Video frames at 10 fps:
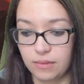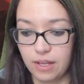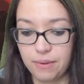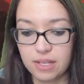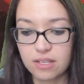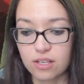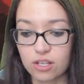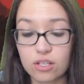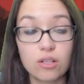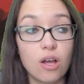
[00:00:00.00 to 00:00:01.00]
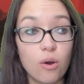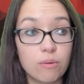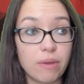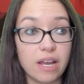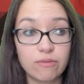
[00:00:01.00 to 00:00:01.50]
I mean, this is a slow
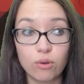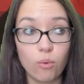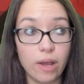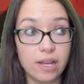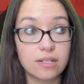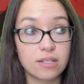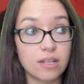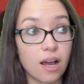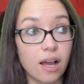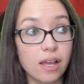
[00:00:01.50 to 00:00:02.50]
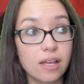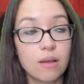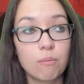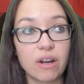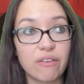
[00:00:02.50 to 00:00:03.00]
and painful way to die,
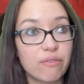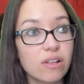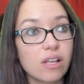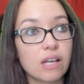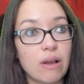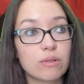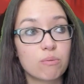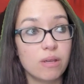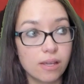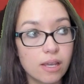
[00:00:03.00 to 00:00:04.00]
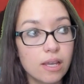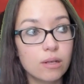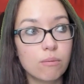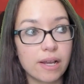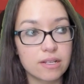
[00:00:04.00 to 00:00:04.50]
but I feel like if I was being
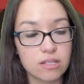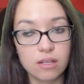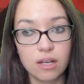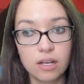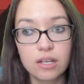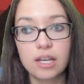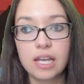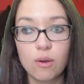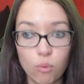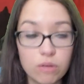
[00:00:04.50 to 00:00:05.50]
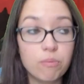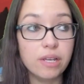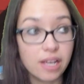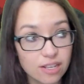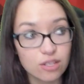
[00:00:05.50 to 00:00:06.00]
eaten by a slug, it would
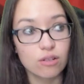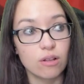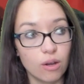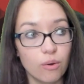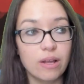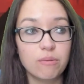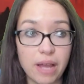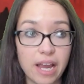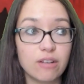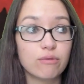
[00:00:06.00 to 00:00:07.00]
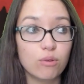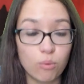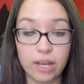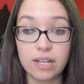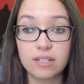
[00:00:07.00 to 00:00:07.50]
be a slow and painful
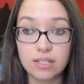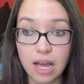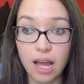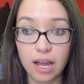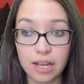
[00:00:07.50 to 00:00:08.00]
way to die.